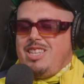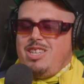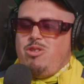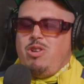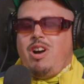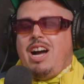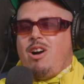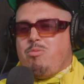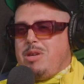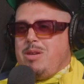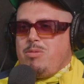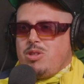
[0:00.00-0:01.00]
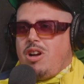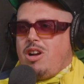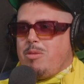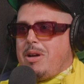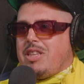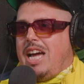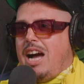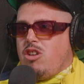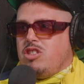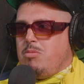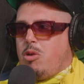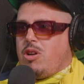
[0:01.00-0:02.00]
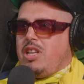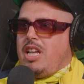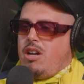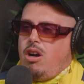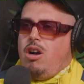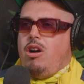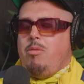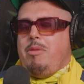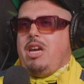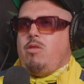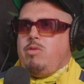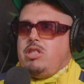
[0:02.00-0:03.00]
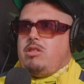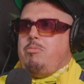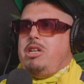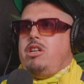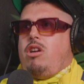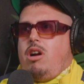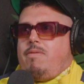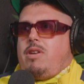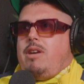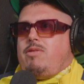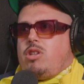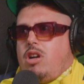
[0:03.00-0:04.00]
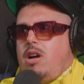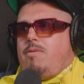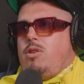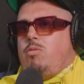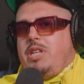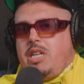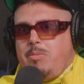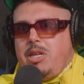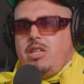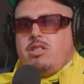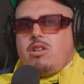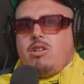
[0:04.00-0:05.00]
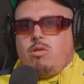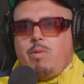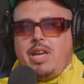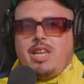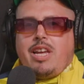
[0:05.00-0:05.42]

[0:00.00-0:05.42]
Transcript: you know how people talk about the housing market, like, oh man, we submitted offer after offer and we keep getting turned away.